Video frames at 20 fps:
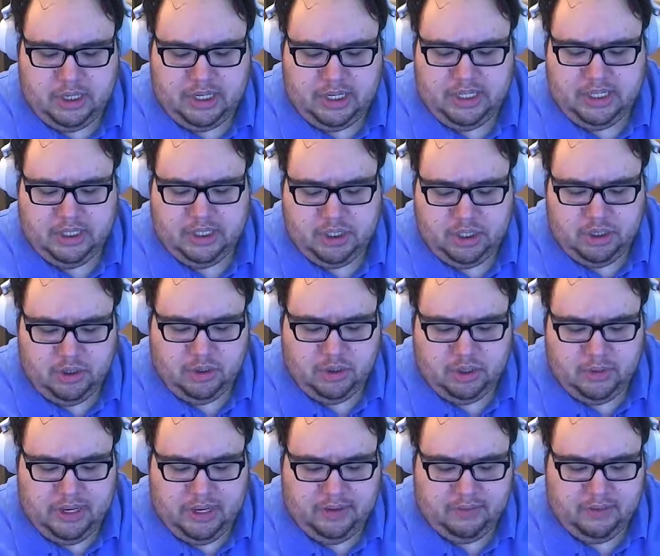kidney stone,
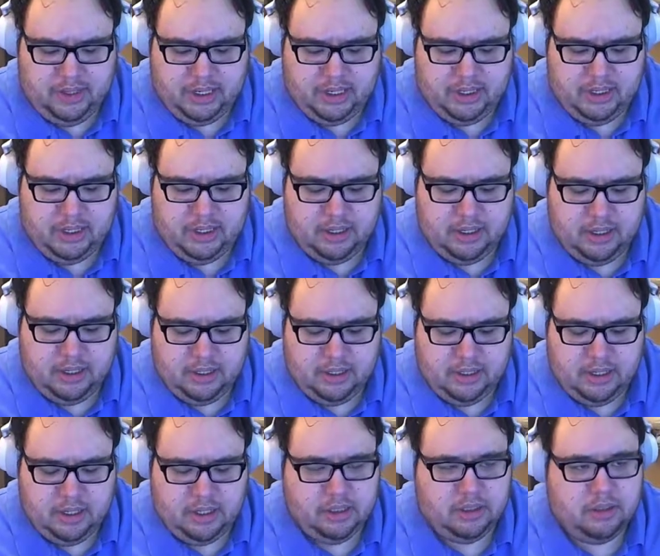you have like a
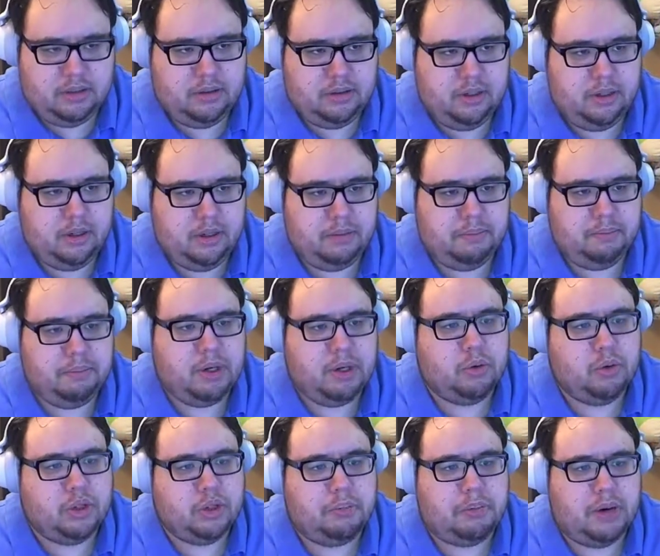
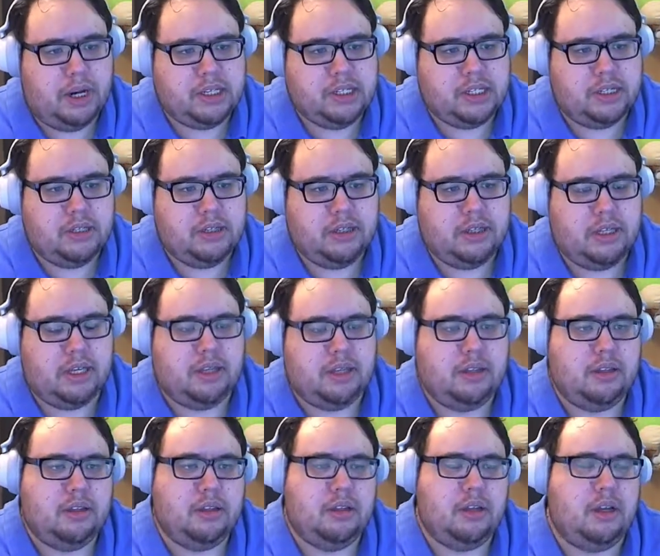mineral deposit that
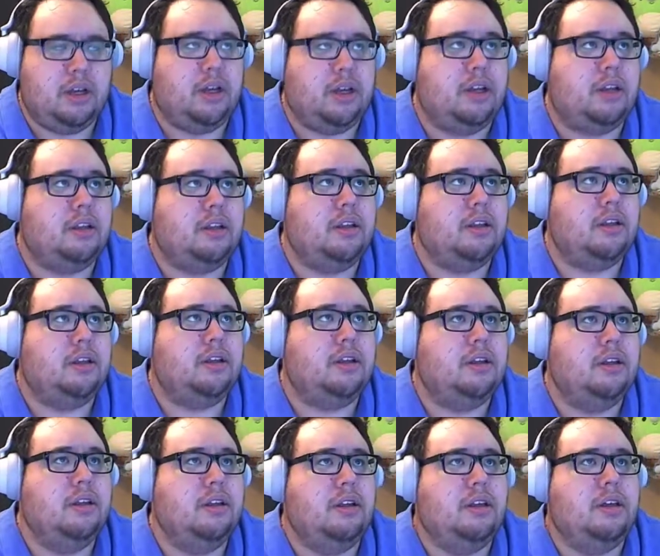
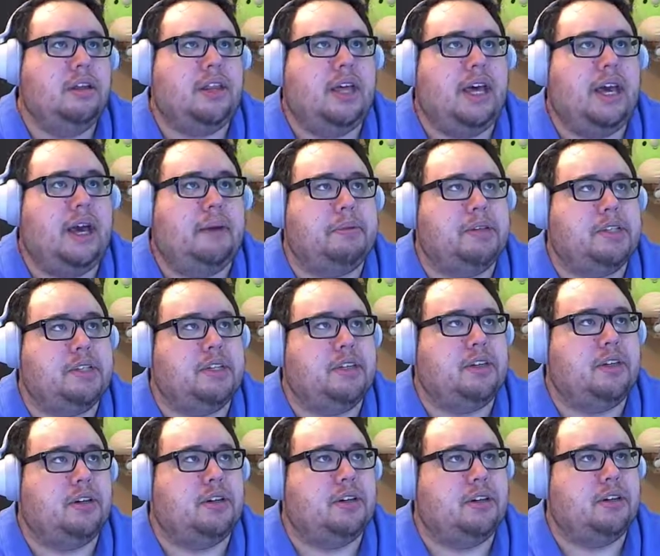happens in
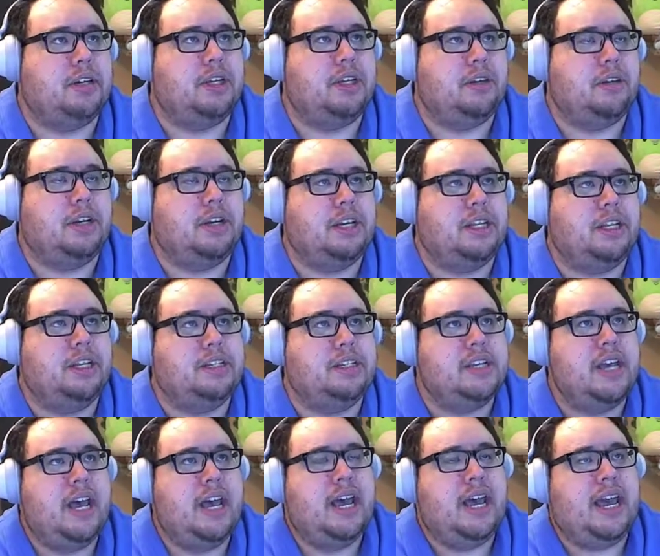your kidneys,
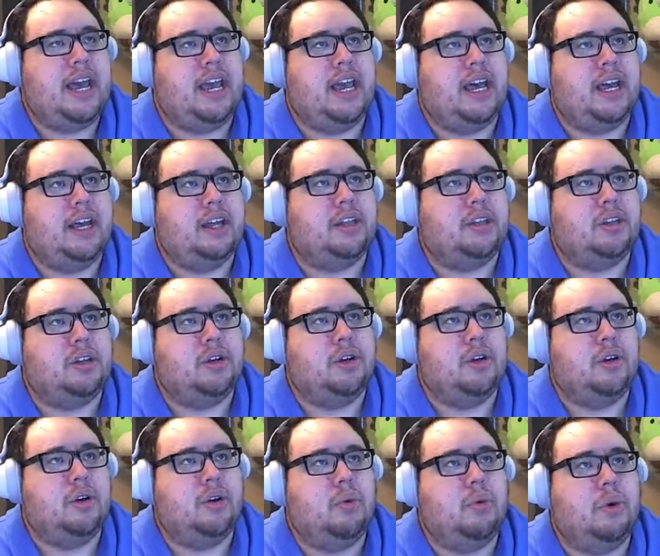and
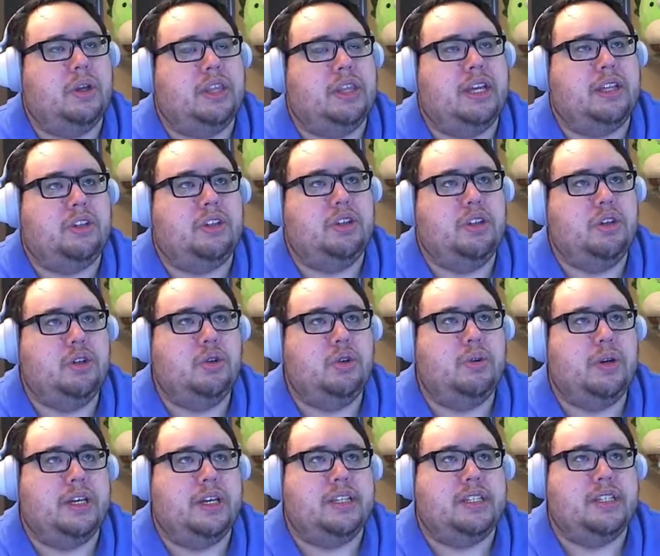what they
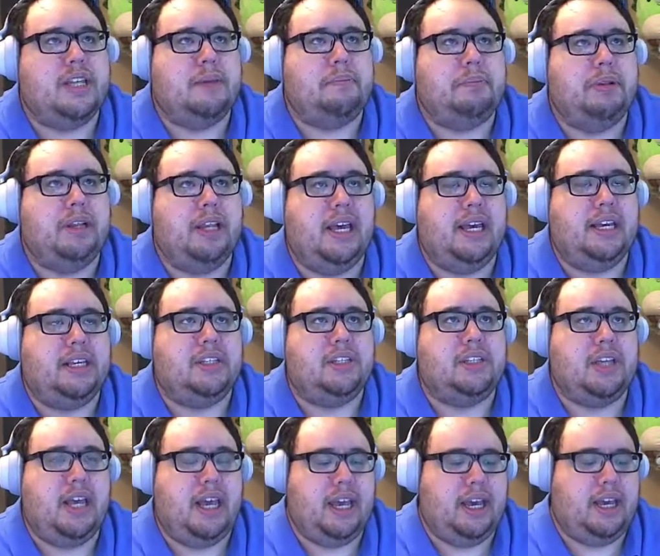do is they
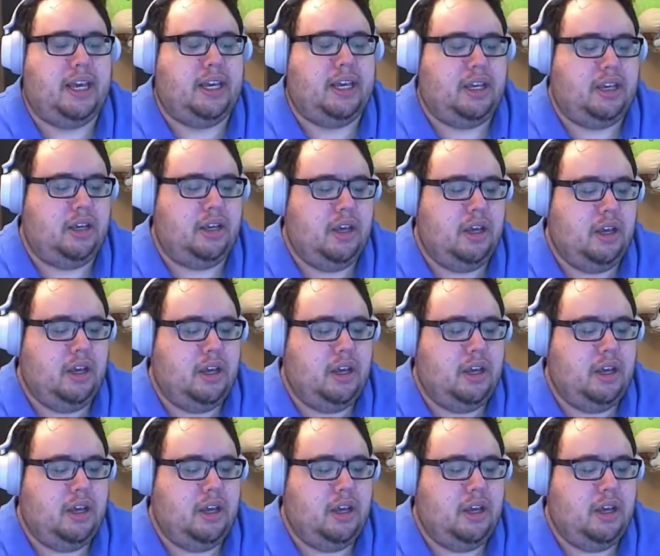place a